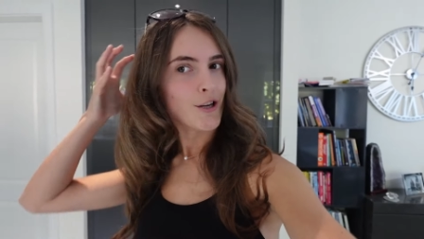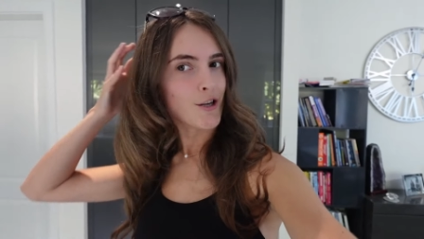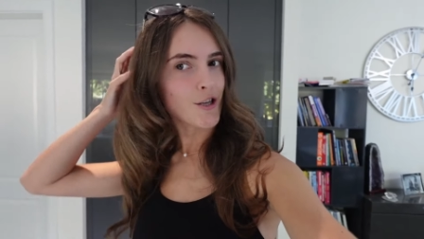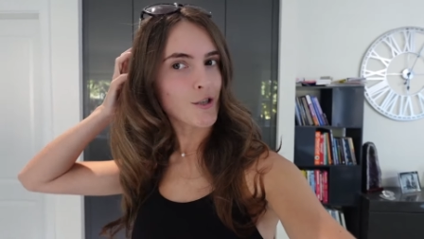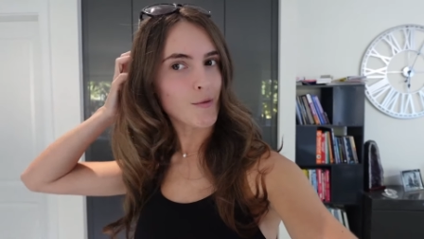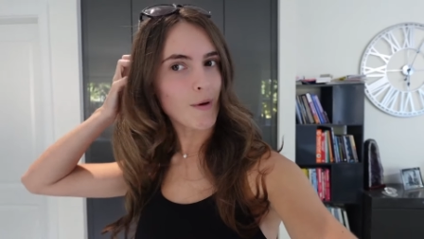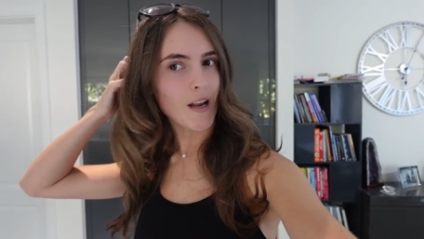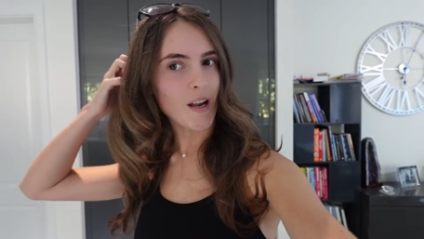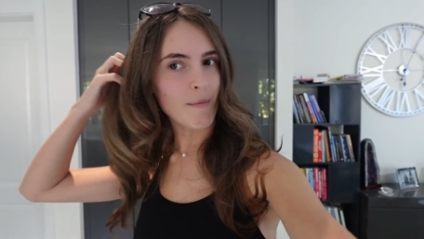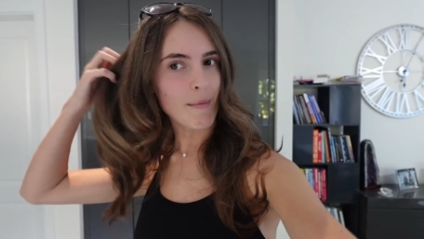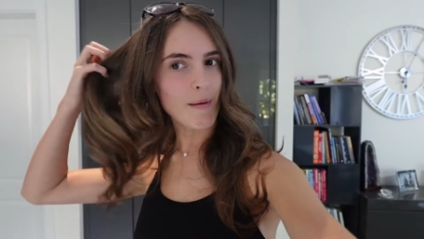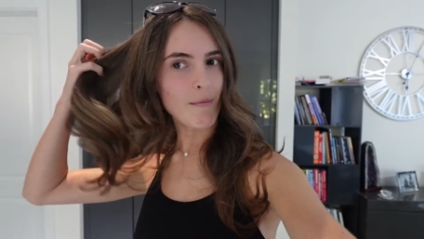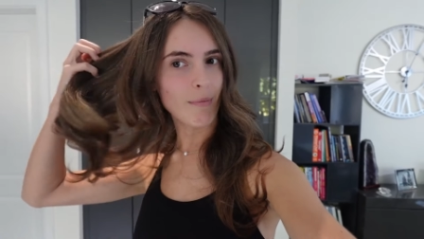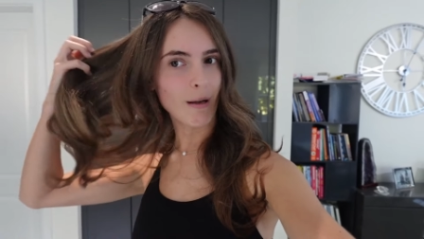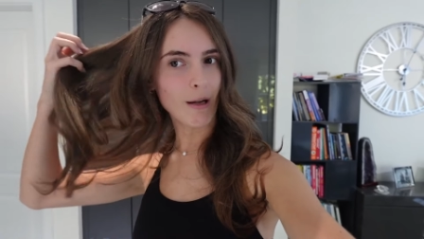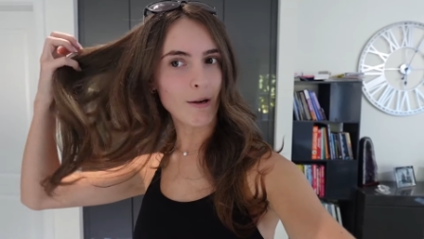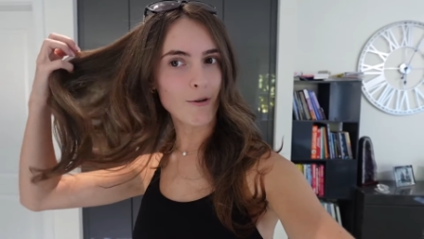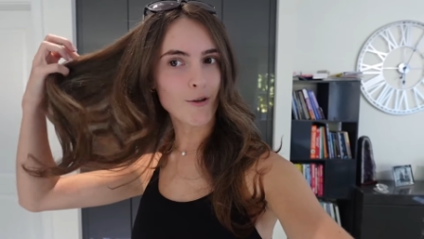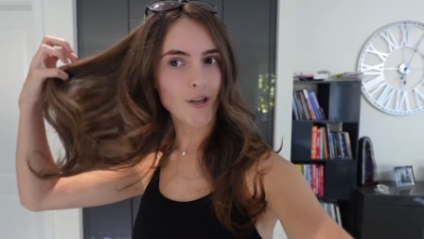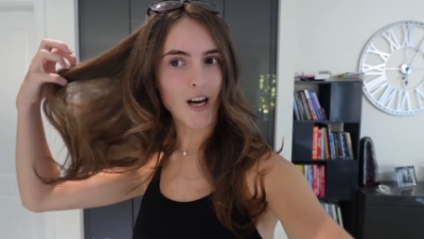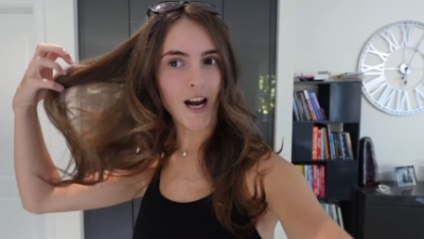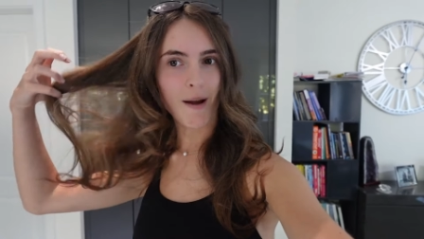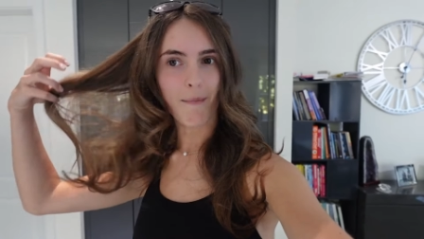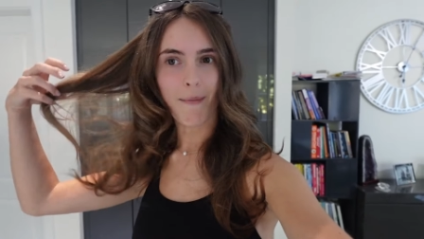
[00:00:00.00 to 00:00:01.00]
just while I've been
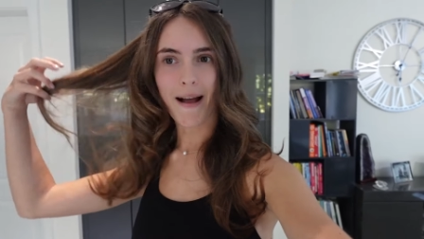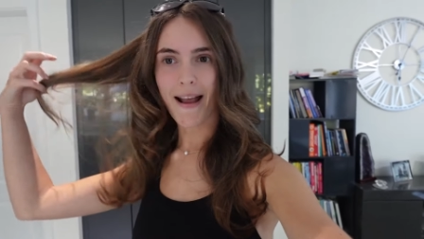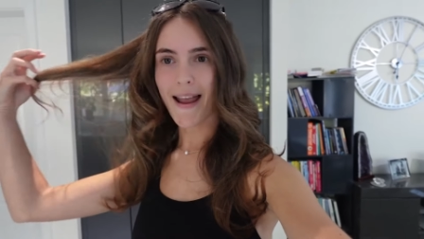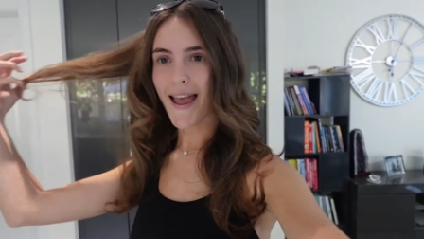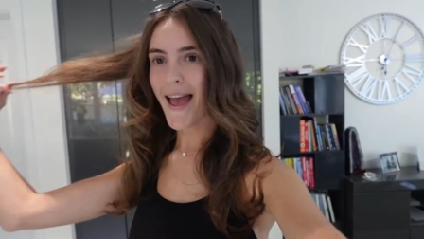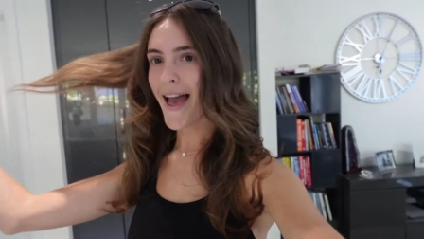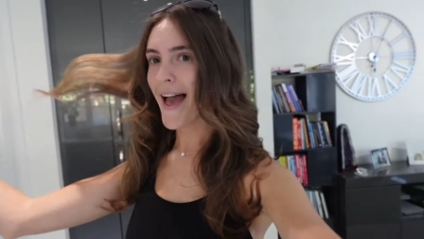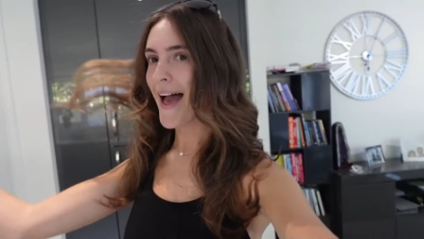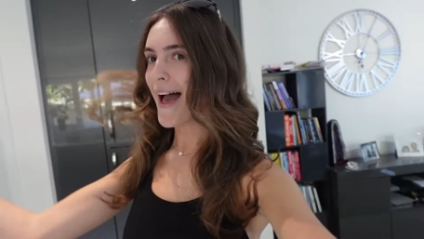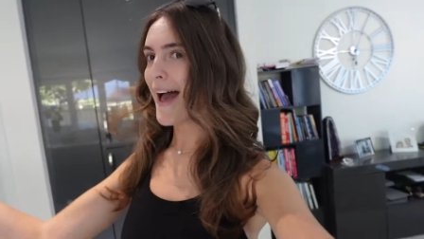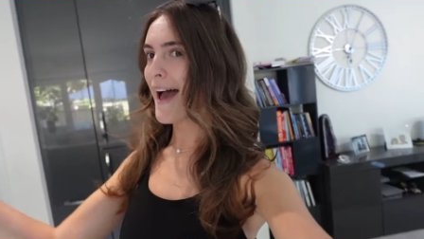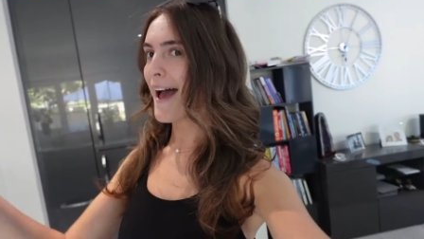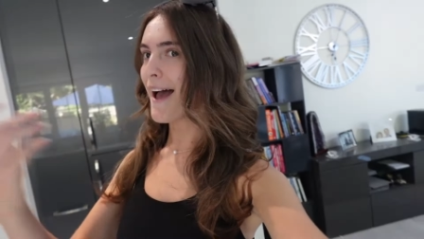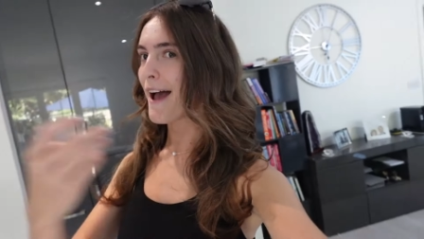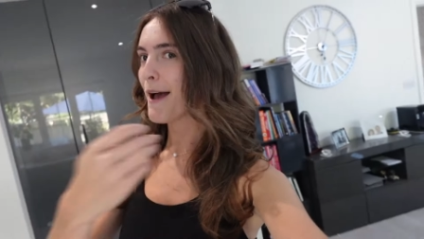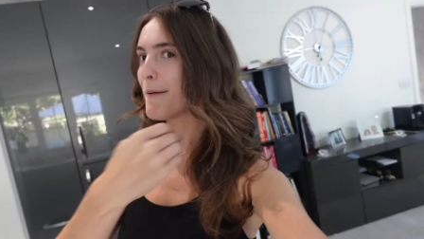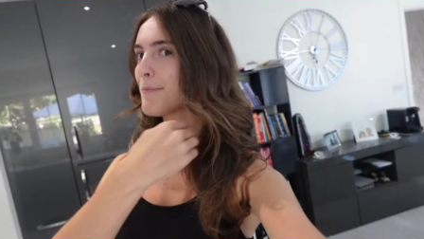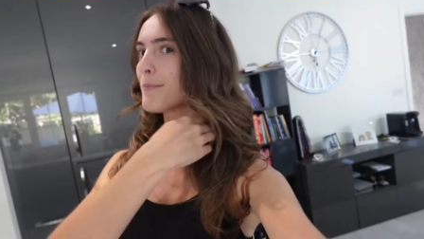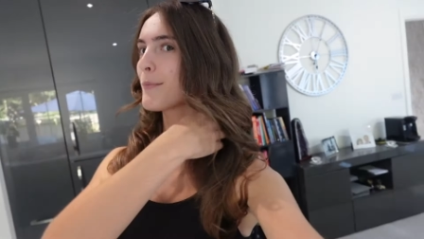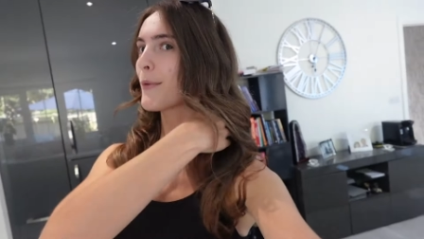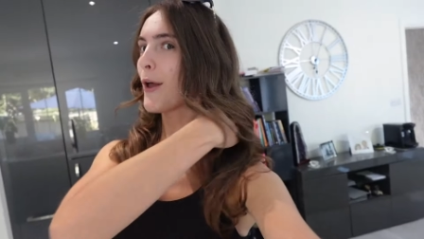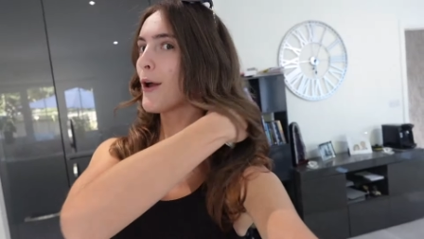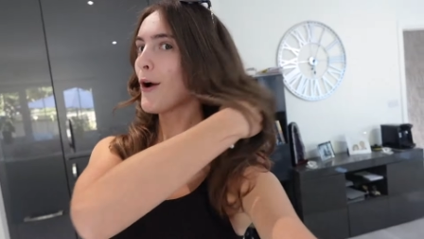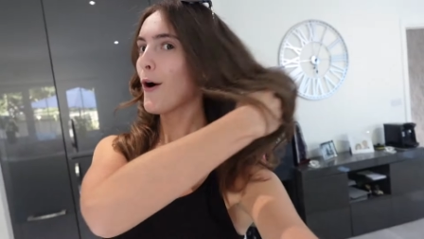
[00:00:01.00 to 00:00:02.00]
blow drying my
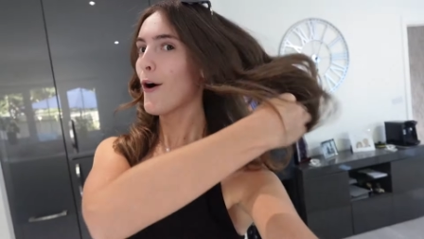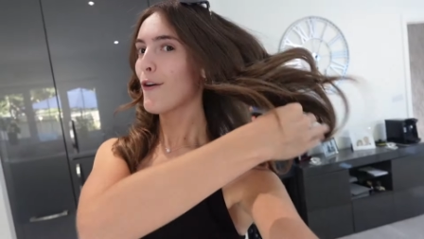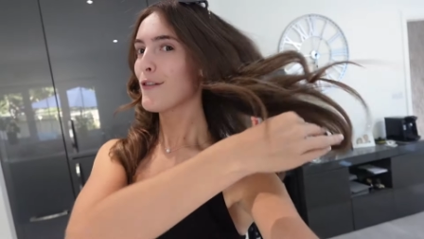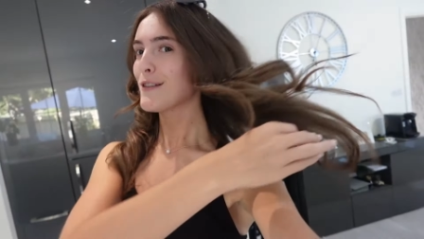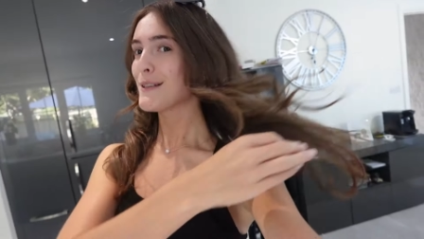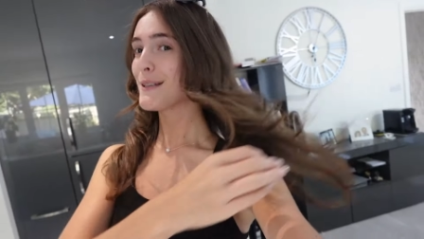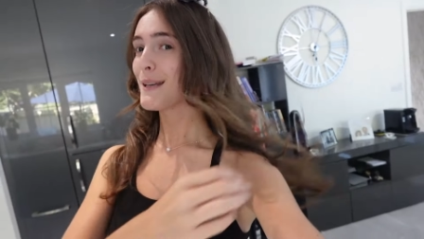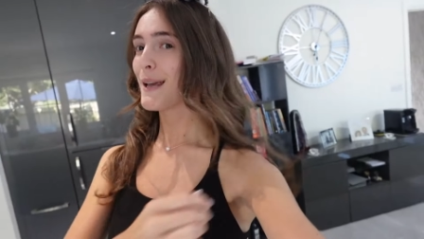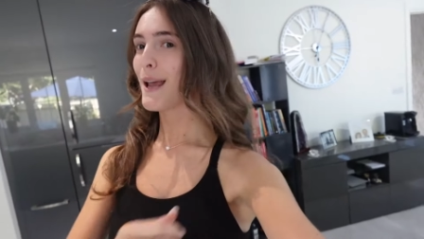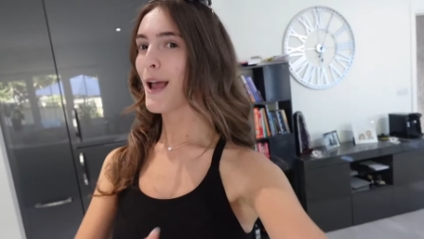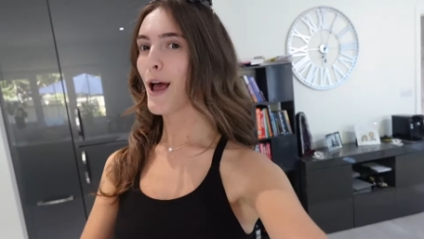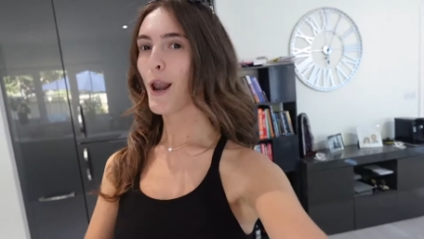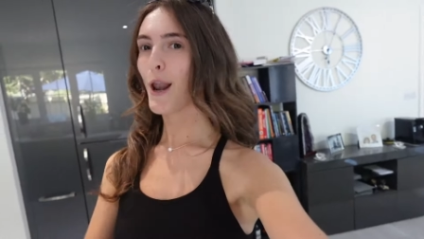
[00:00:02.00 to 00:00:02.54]
hair. Obviously,